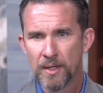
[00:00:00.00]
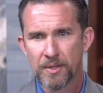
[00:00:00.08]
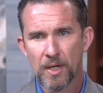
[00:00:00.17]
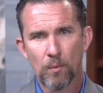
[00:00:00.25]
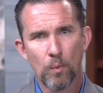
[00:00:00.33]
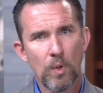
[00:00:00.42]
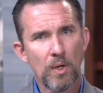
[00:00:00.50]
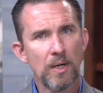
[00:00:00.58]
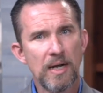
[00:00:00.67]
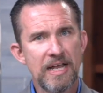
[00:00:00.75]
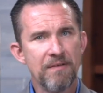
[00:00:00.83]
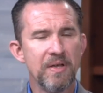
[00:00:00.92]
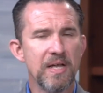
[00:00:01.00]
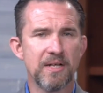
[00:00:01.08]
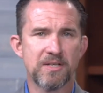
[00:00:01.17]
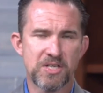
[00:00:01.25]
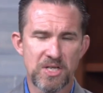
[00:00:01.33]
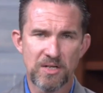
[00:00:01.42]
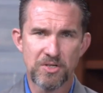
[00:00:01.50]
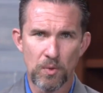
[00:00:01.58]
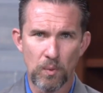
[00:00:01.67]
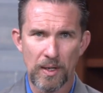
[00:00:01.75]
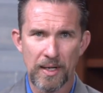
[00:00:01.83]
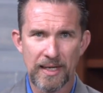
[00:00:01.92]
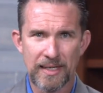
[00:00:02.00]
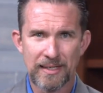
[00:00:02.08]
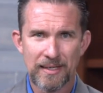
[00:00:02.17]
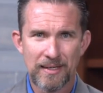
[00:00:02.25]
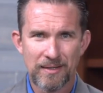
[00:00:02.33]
that we're living in such a way